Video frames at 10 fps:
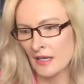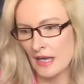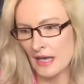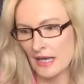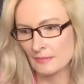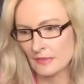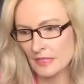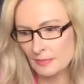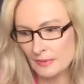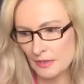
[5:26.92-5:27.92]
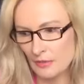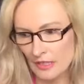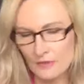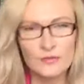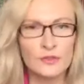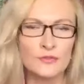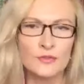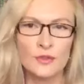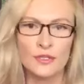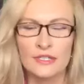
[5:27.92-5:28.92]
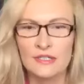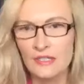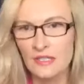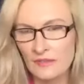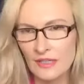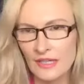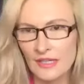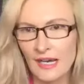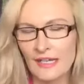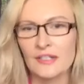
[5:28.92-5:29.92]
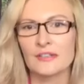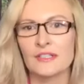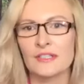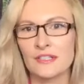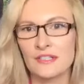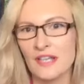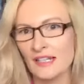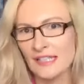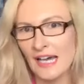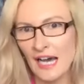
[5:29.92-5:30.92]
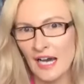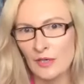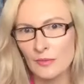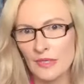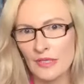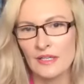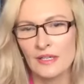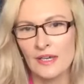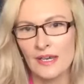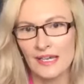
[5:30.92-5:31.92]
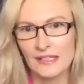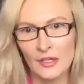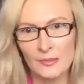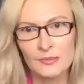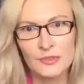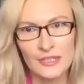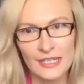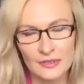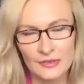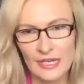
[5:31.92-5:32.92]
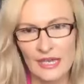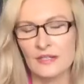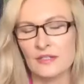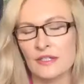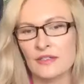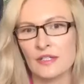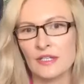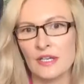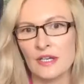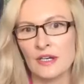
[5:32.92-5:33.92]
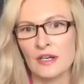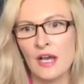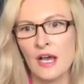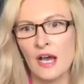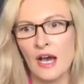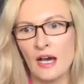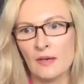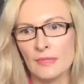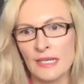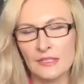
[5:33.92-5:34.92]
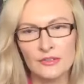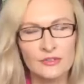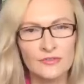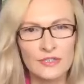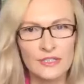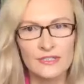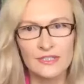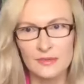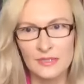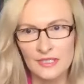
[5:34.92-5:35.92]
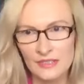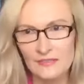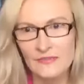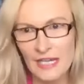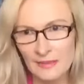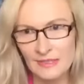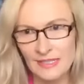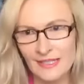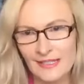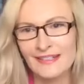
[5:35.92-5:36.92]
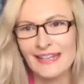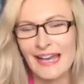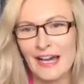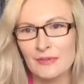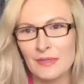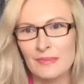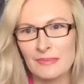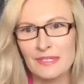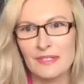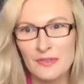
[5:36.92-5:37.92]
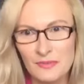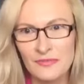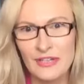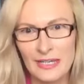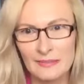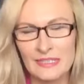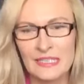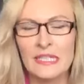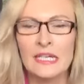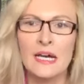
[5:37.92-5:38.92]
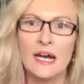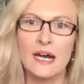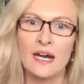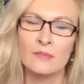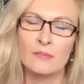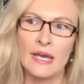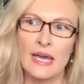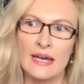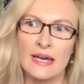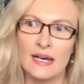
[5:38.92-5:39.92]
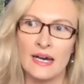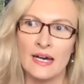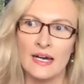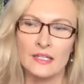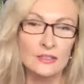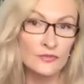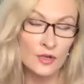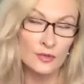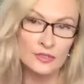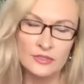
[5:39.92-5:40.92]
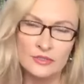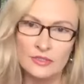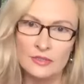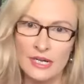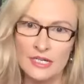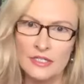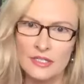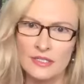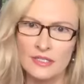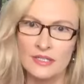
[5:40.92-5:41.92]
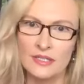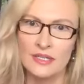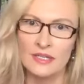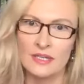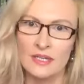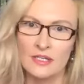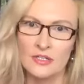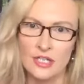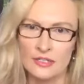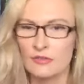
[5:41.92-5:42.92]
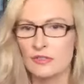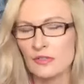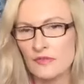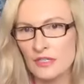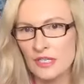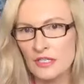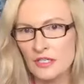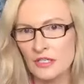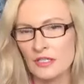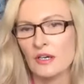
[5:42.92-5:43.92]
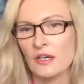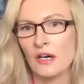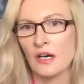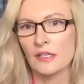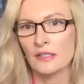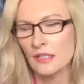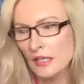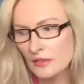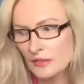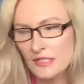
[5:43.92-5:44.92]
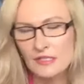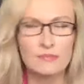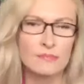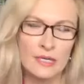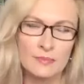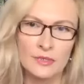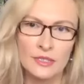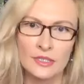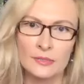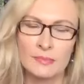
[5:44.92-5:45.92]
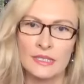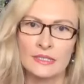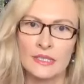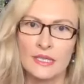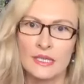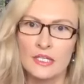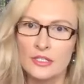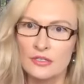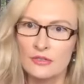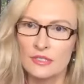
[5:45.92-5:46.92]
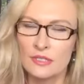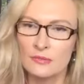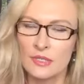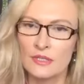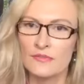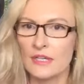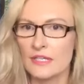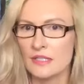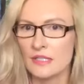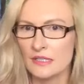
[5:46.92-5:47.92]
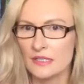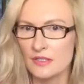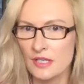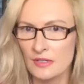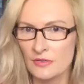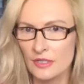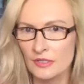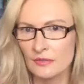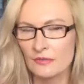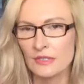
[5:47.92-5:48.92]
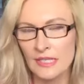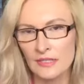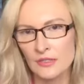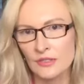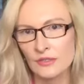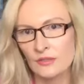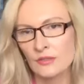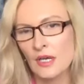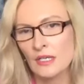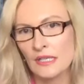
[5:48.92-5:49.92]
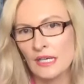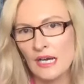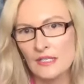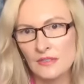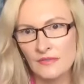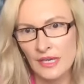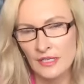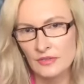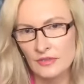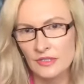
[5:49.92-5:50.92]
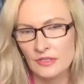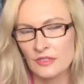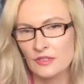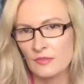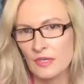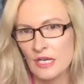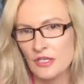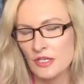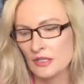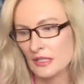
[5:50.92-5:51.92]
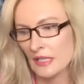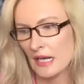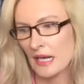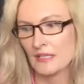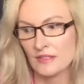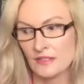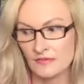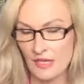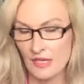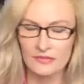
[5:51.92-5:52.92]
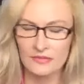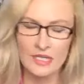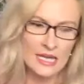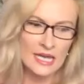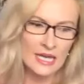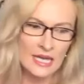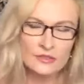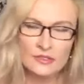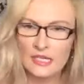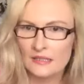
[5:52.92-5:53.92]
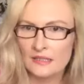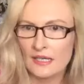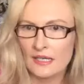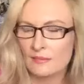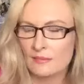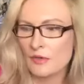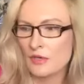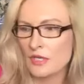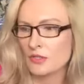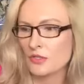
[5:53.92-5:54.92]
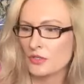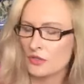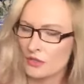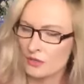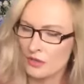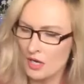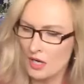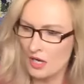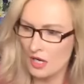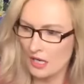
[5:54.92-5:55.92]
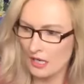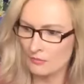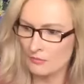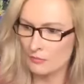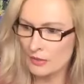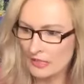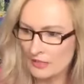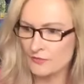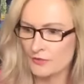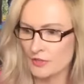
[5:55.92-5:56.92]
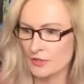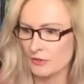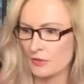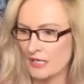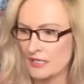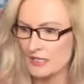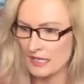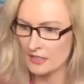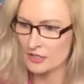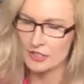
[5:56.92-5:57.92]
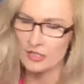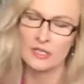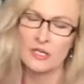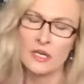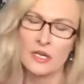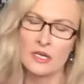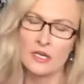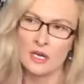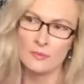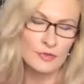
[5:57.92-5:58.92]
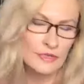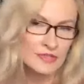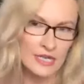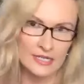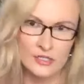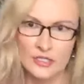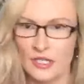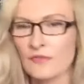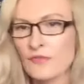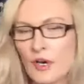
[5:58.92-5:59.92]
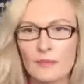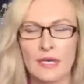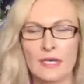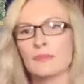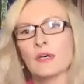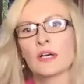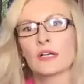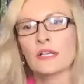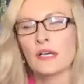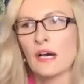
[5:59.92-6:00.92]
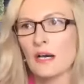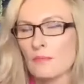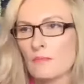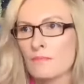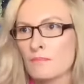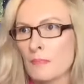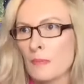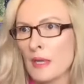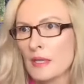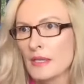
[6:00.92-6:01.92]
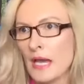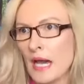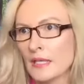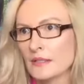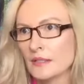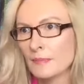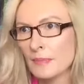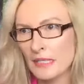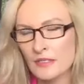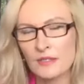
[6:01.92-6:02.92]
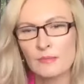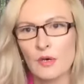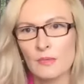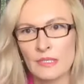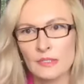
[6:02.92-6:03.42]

am deeply grateful for this evening. I know this is not how we had hoped to get together this year, um, but I do feel that we're still a family. Now we may be a Zoom family, um, and I look forward to your questions and genuine conversation on not only my book, but issues that we are facing in this country that relate to the kinds of hatred and discrimination that I had survived. And tonight I am going to um, read for you a section, a brief section from my book um, that depicts a moment